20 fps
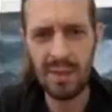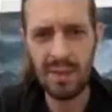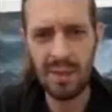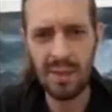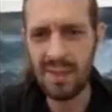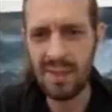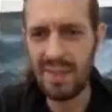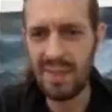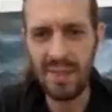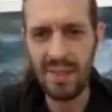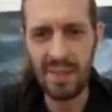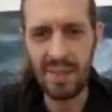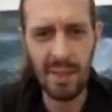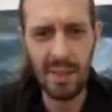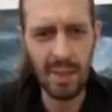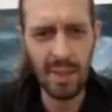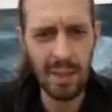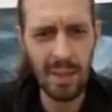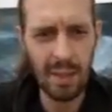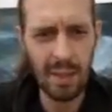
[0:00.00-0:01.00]
It's just
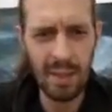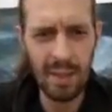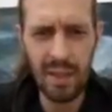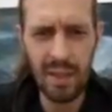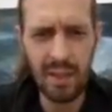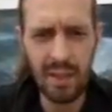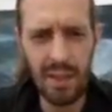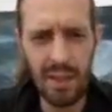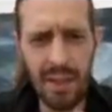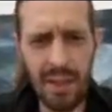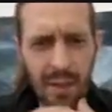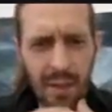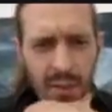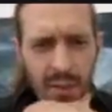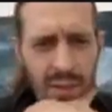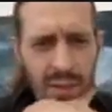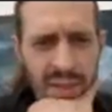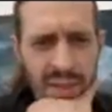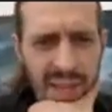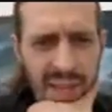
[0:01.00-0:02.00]
little. I
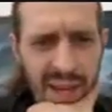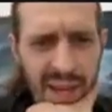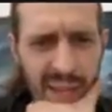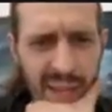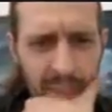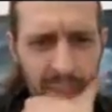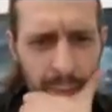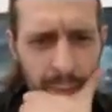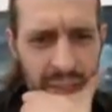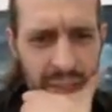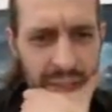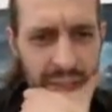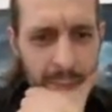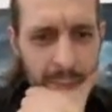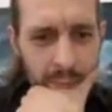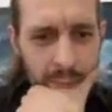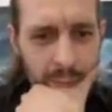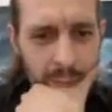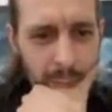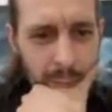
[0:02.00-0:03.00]
know it's tiny, but
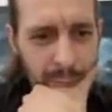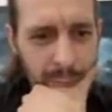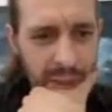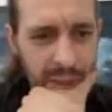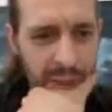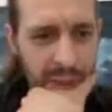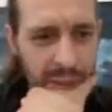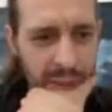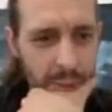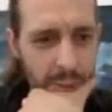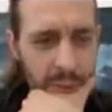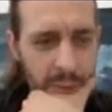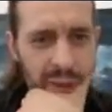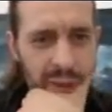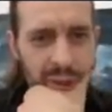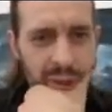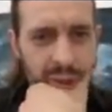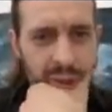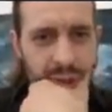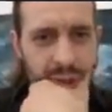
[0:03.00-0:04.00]
I'm playing
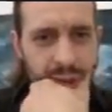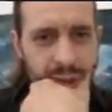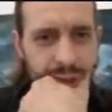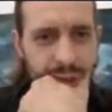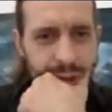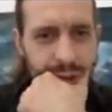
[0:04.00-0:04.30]
with this.